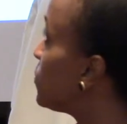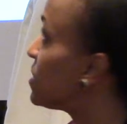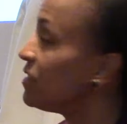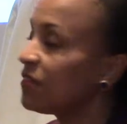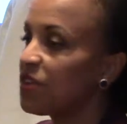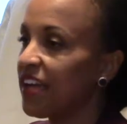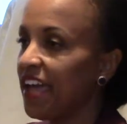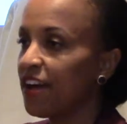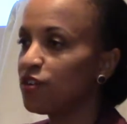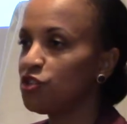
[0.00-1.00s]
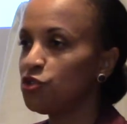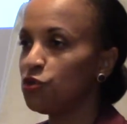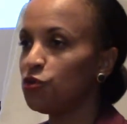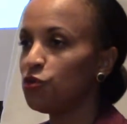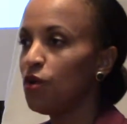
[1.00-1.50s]
deliver care
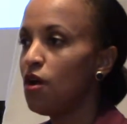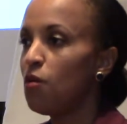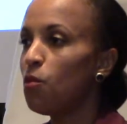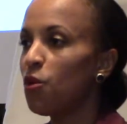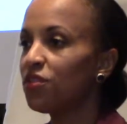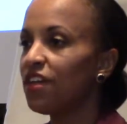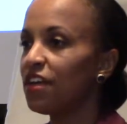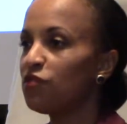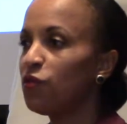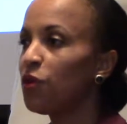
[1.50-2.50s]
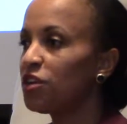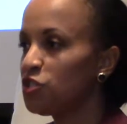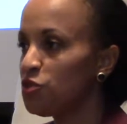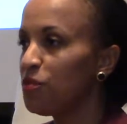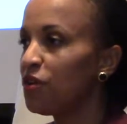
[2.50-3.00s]
to more than
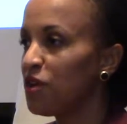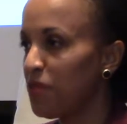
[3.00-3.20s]
42 million